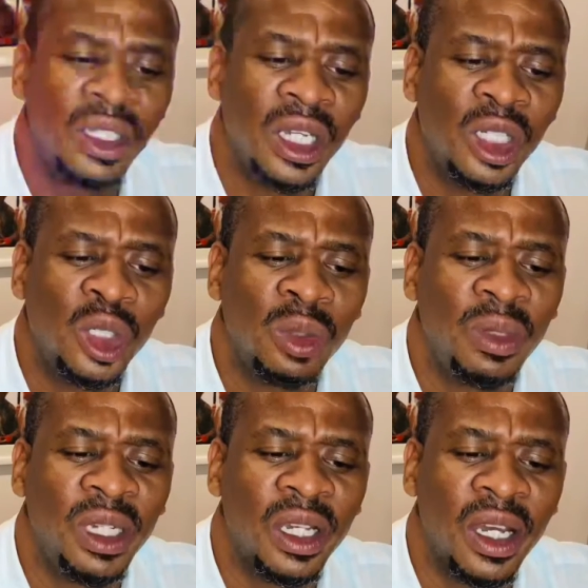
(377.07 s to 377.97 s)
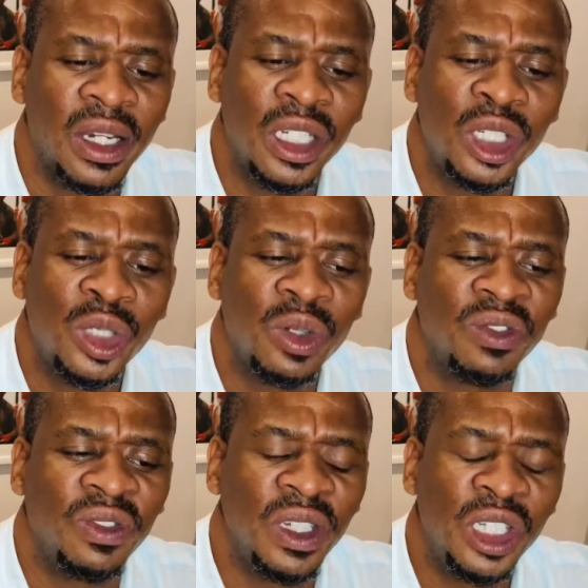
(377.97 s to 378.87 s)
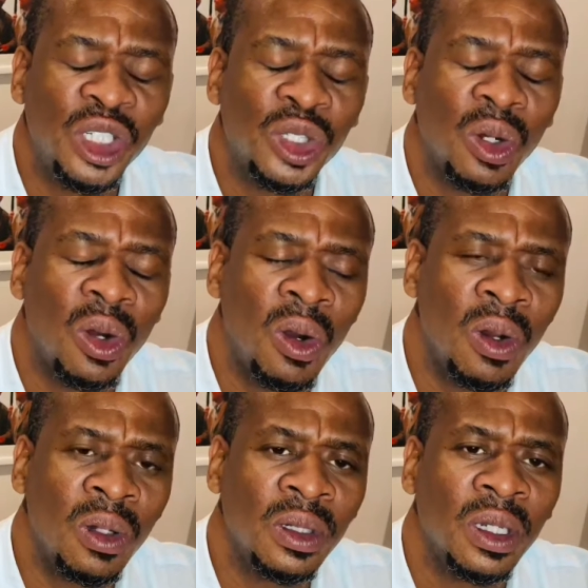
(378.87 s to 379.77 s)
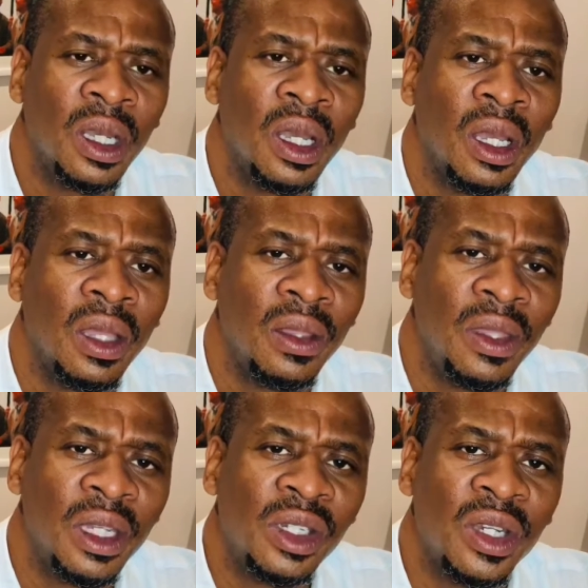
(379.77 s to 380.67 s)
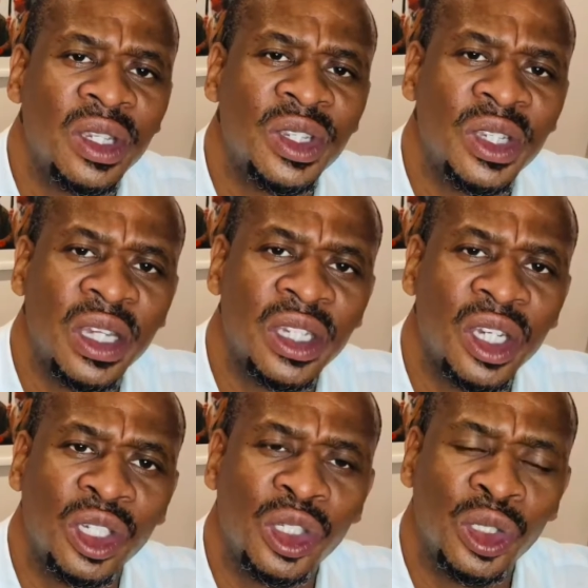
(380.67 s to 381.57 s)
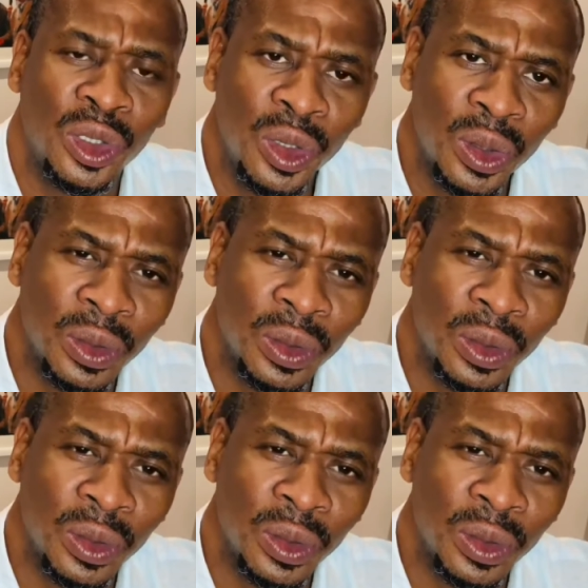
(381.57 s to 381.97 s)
child should be encouraged to finish all that he has started to do.